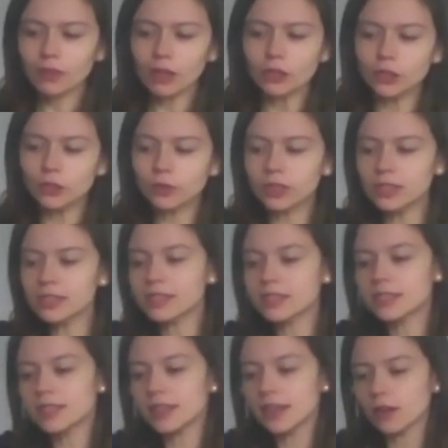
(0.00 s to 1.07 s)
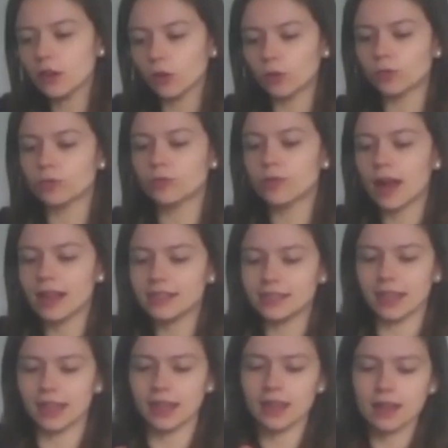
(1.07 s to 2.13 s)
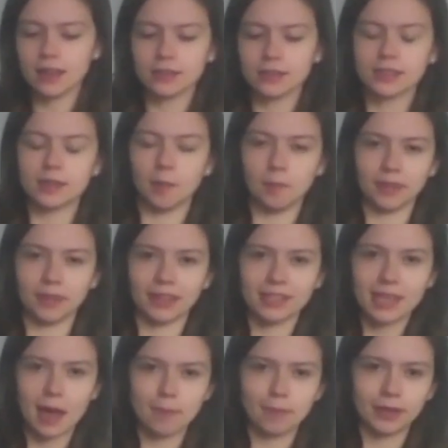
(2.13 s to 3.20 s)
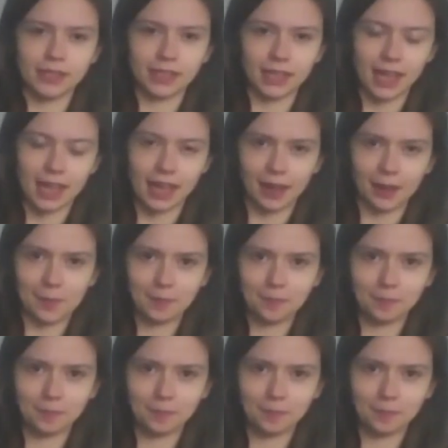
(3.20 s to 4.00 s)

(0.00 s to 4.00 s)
You can see already something's happening here.